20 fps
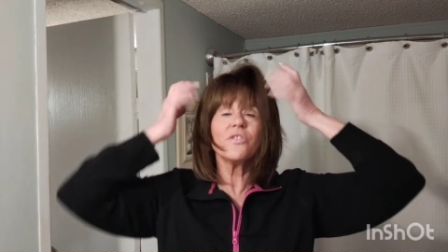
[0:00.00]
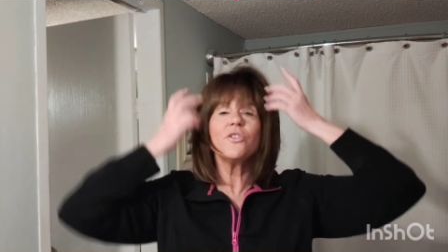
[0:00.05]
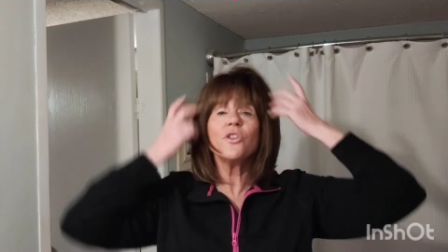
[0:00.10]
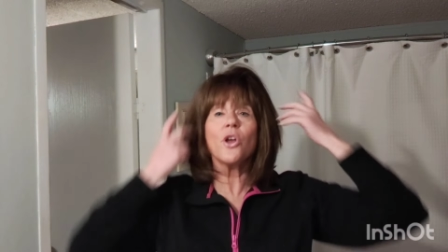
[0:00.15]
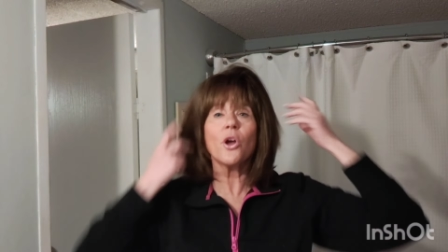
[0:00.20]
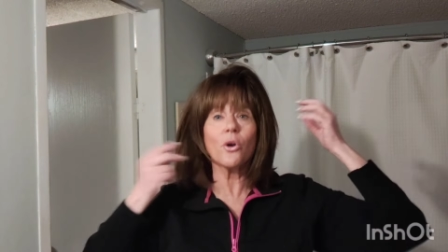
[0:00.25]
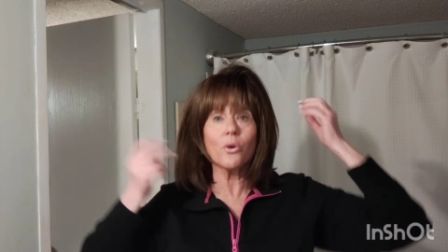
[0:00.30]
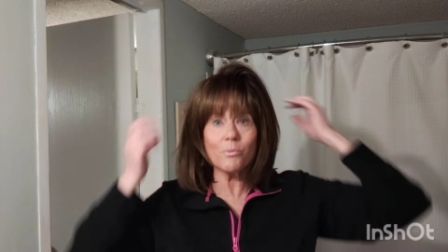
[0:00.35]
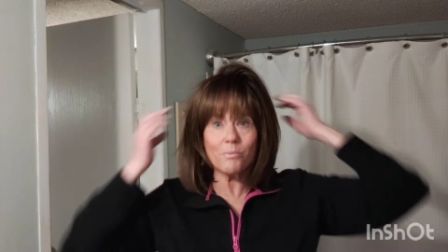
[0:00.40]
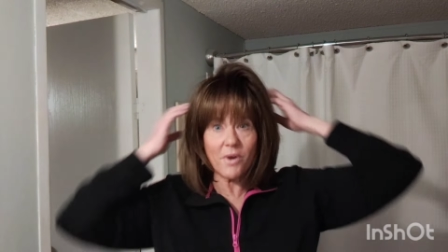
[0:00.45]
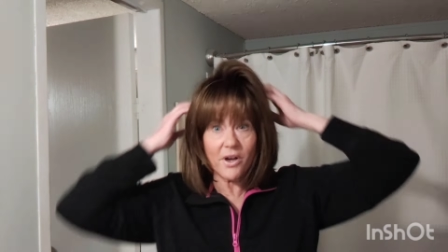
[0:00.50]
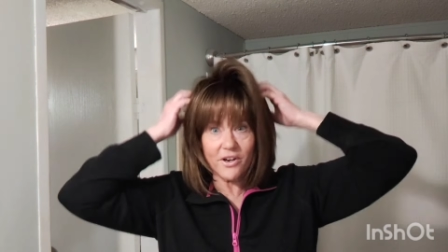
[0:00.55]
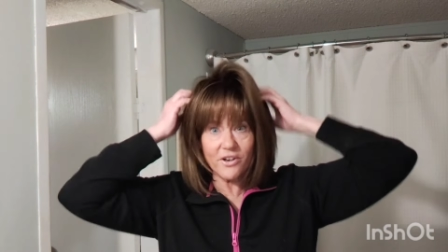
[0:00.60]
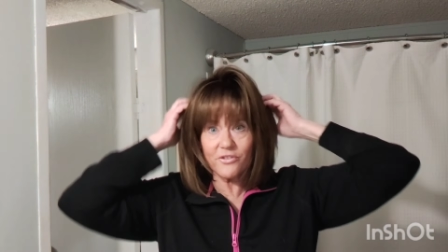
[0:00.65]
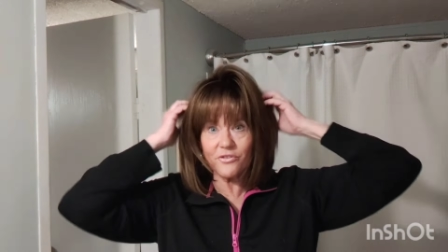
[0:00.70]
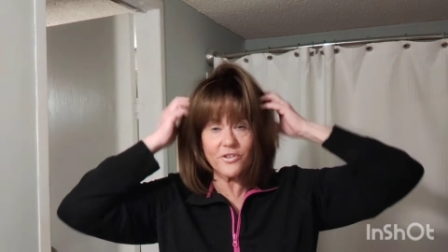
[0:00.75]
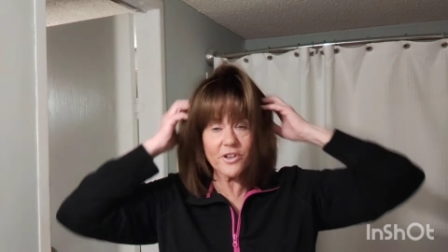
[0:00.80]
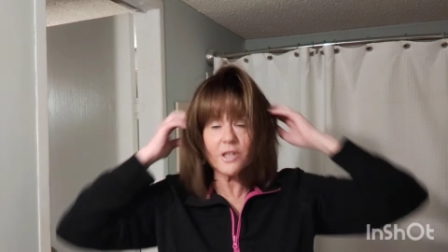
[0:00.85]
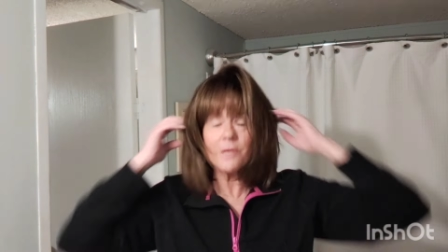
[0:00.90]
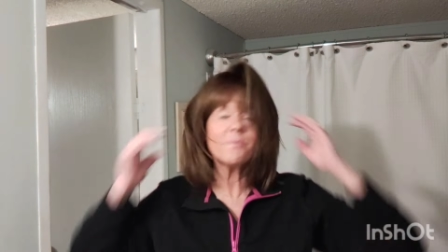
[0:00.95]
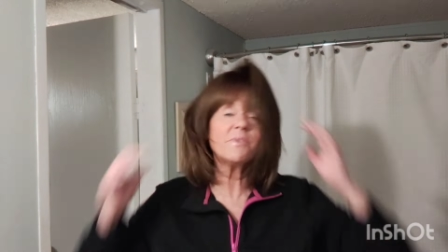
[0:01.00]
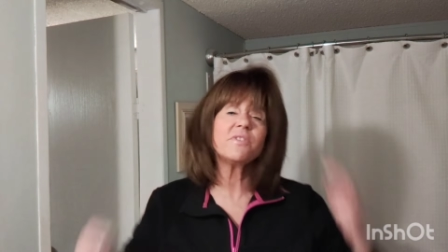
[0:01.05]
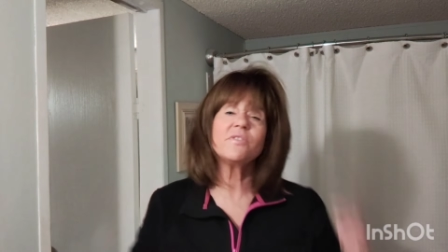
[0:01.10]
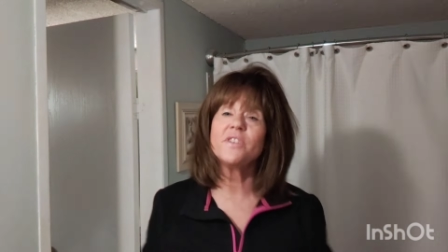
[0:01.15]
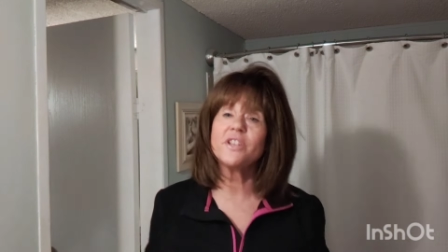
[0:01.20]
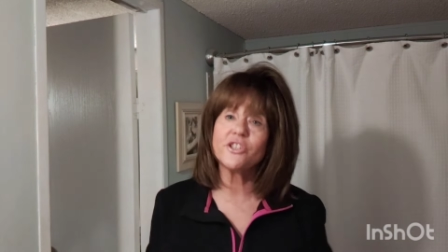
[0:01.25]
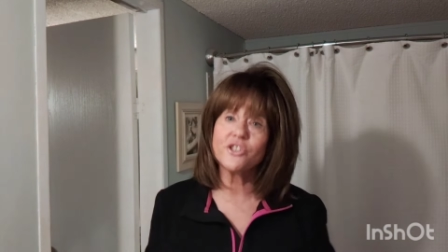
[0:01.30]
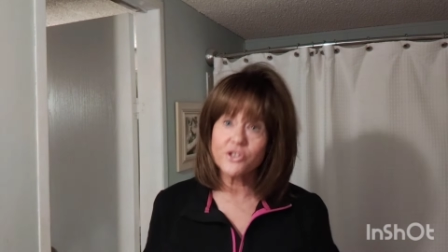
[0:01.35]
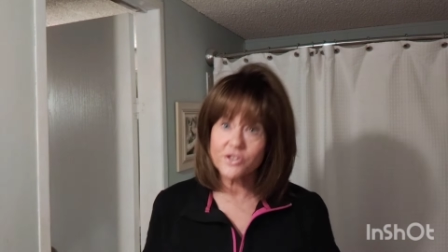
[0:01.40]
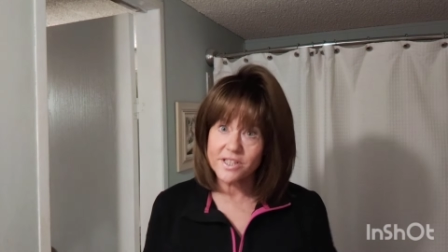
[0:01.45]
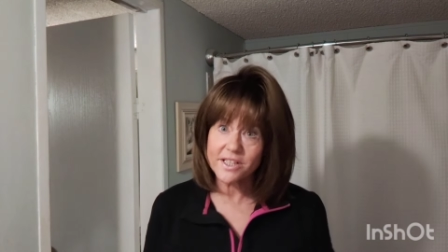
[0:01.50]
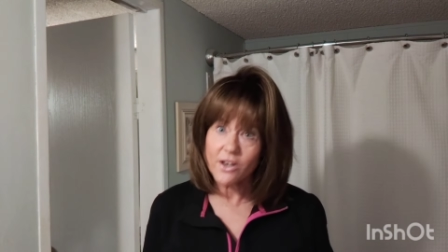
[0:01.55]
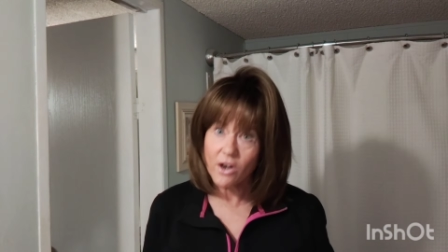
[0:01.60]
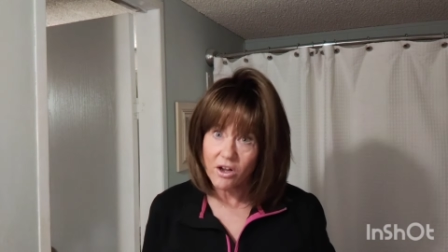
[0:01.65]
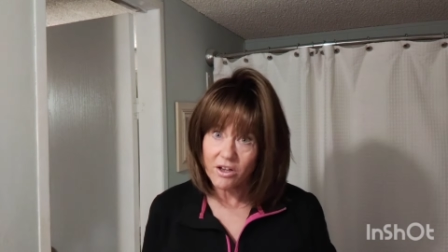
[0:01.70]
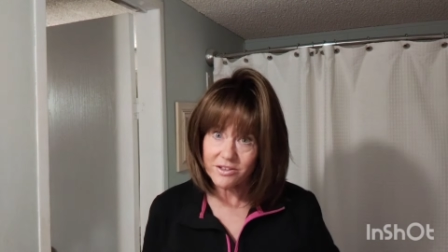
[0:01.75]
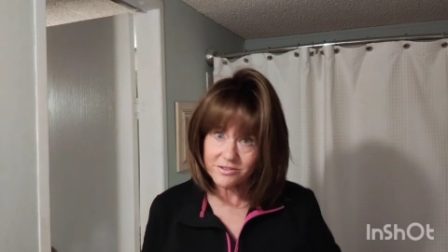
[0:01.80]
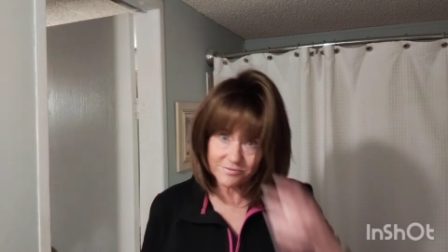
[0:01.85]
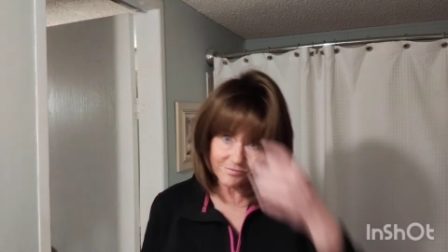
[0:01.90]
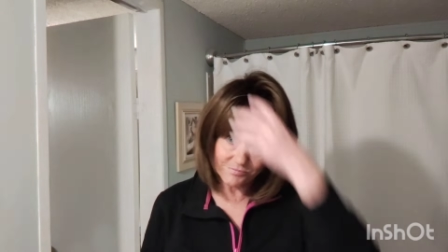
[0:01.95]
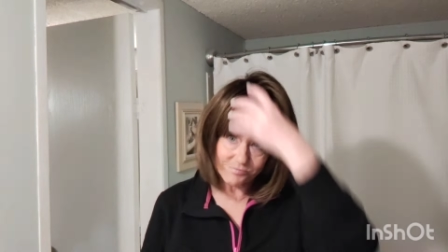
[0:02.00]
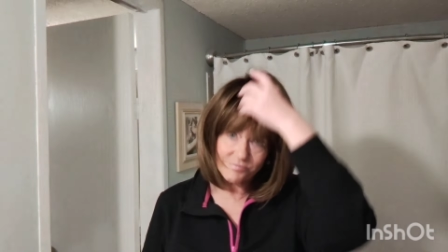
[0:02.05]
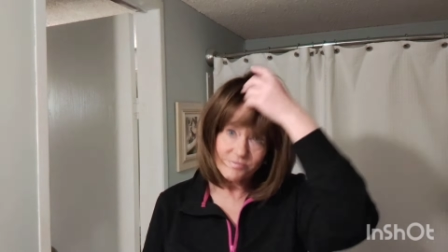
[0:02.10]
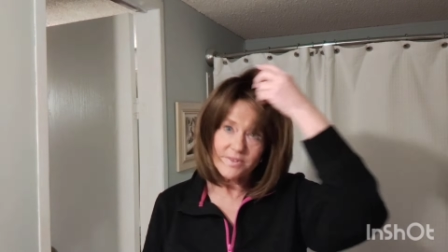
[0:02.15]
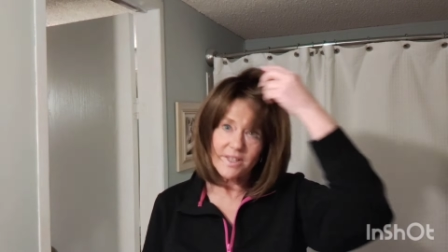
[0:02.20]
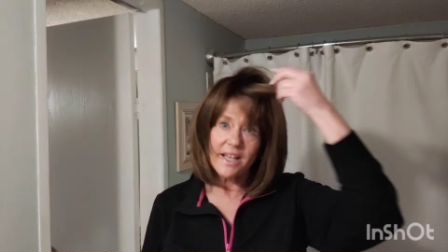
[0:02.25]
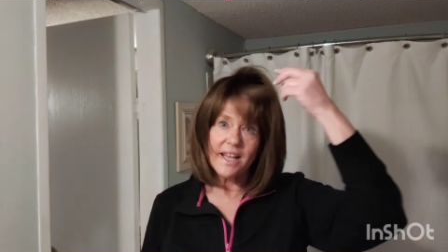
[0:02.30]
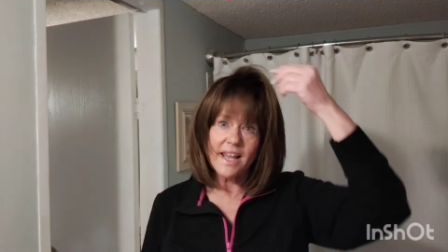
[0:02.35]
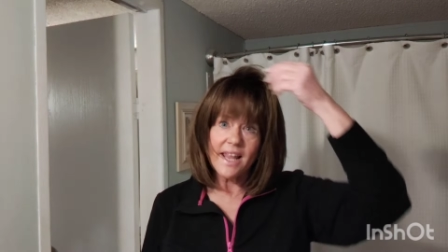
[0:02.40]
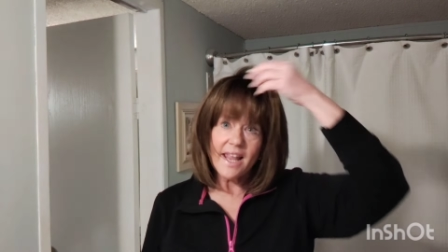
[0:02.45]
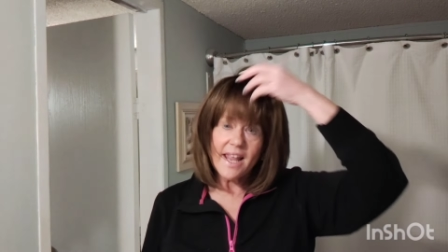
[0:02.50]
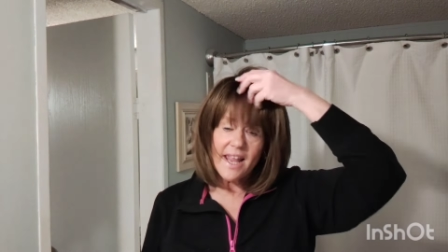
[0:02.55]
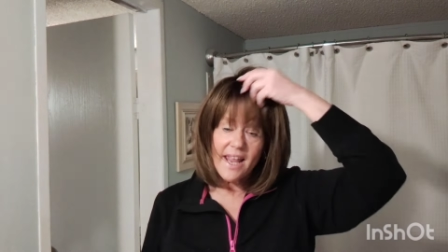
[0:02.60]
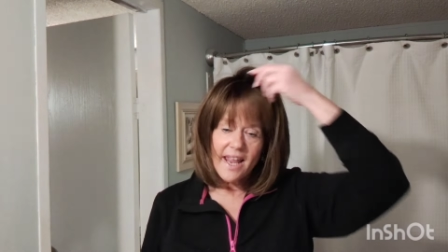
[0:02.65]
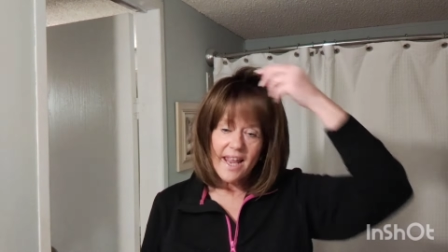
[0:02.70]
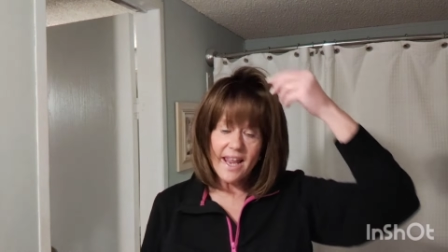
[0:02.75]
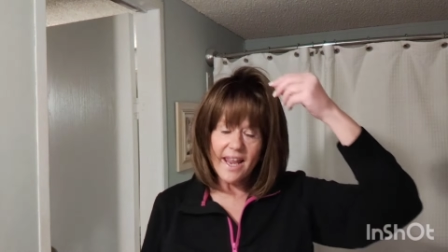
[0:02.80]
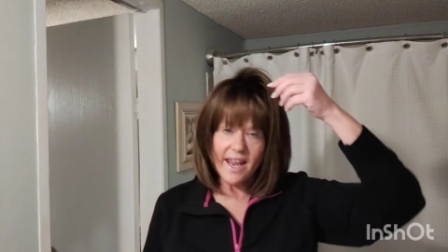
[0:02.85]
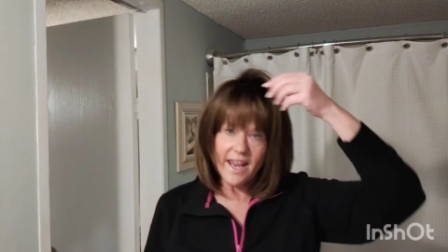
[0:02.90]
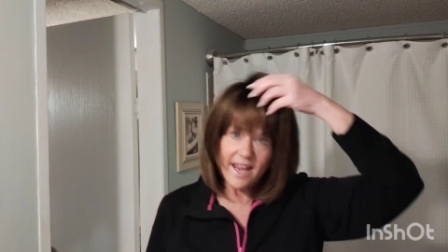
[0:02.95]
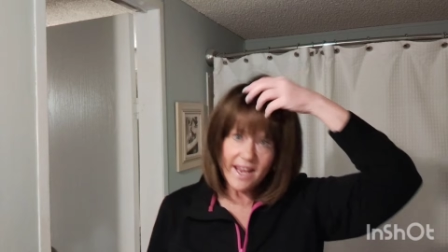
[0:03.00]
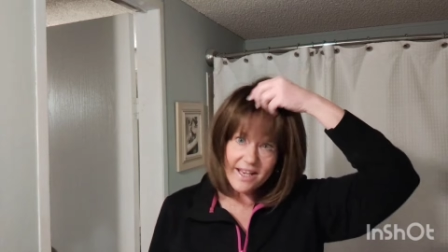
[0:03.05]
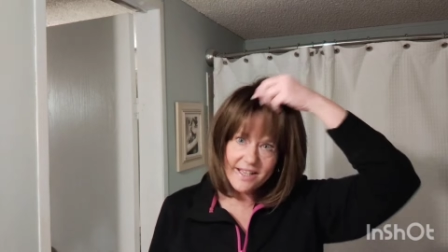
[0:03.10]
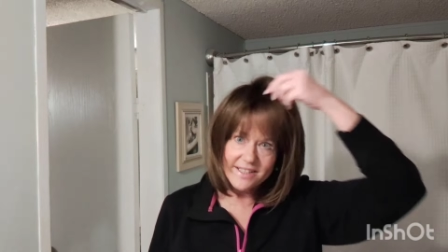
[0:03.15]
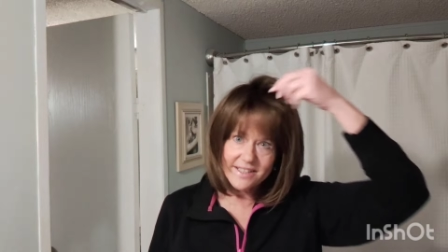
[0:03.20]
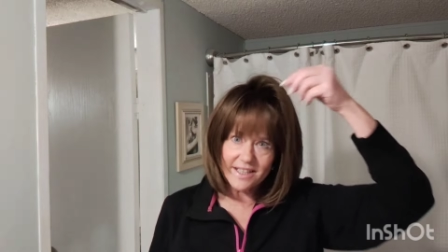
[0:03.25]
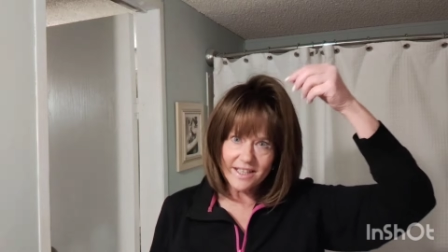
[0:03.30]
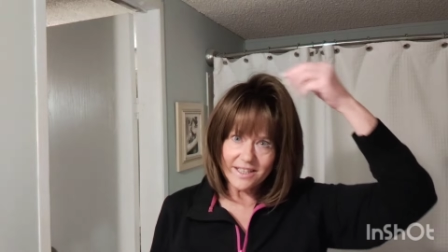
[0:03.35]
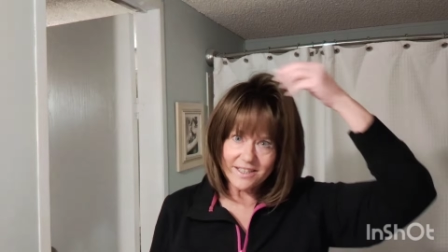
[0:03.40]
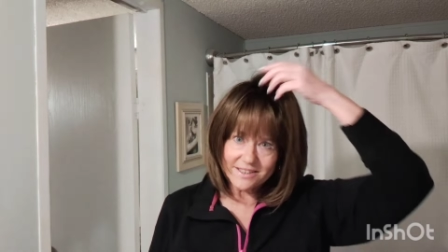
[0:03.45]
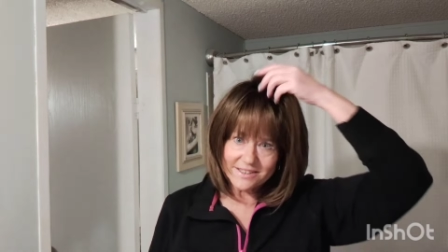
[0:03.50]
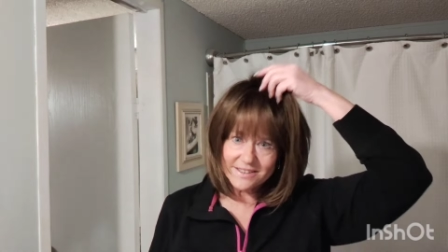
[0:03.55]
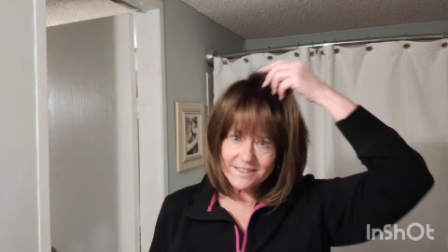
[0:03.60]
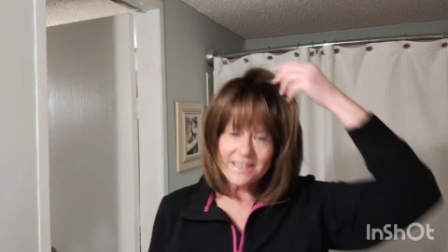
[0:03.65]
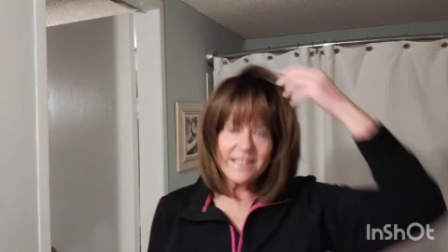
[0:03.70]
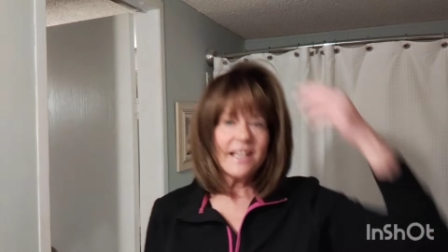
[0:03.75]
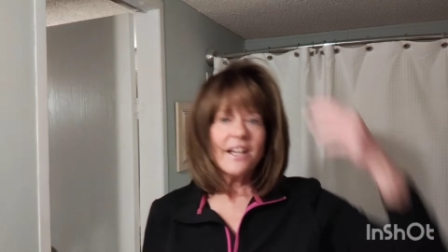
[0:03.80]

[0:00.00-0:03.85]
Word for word: no monofilament features at all. And, uh,